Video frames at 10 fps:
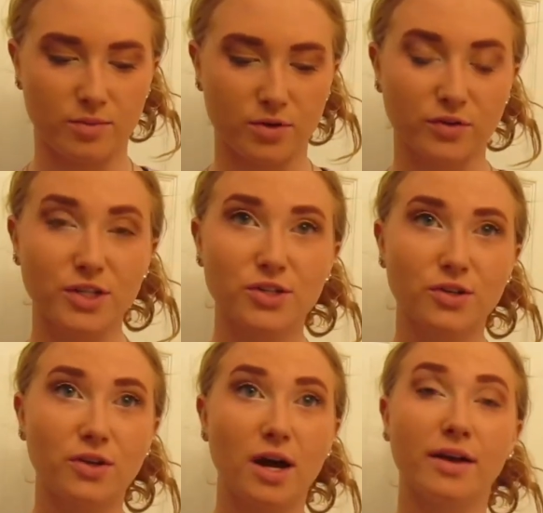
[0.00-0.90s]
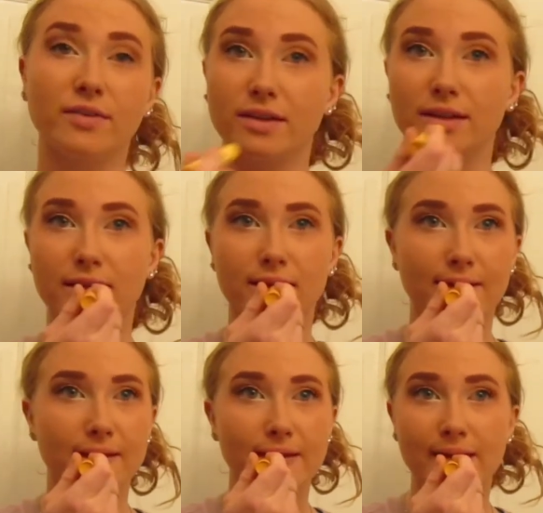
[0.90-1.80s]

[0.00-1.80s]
original. I really like it.